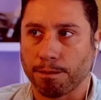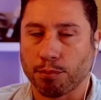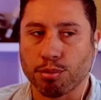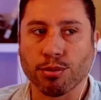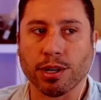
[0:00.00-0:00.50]

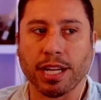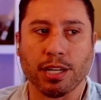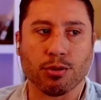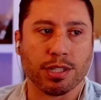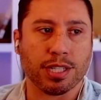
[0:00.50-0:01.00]
pretty
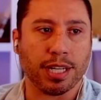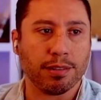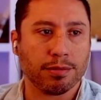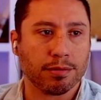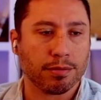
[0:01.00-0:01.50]
interesting.
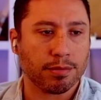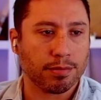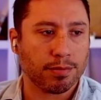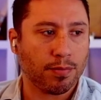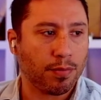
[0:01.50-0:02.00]

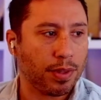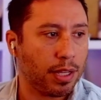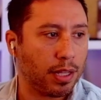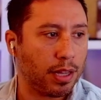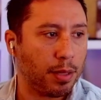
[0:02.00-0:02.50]

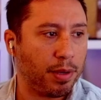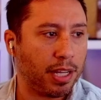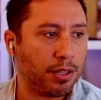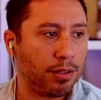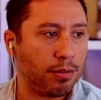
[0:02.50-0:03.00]
Let me
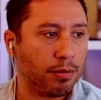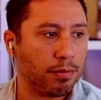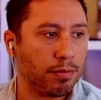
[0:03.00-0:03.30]
get to